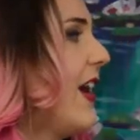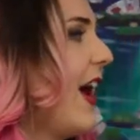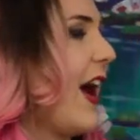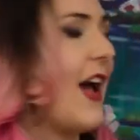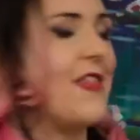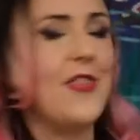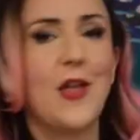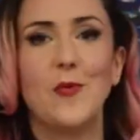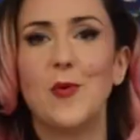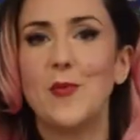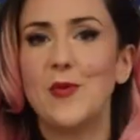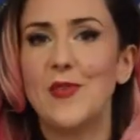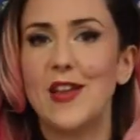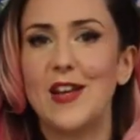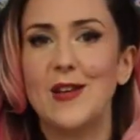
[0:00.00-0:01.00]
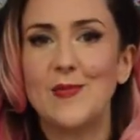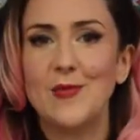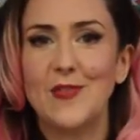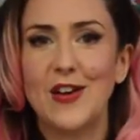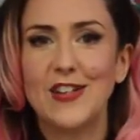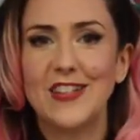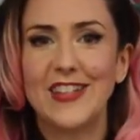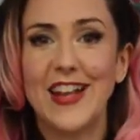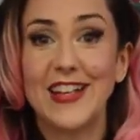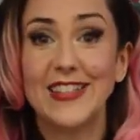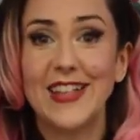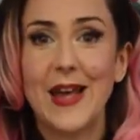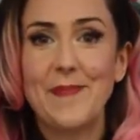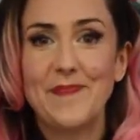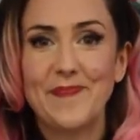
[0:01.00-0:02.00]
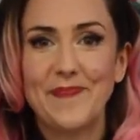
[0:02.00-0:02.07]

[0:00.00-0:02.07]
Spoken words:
and then we'll be ready to move on to the next step.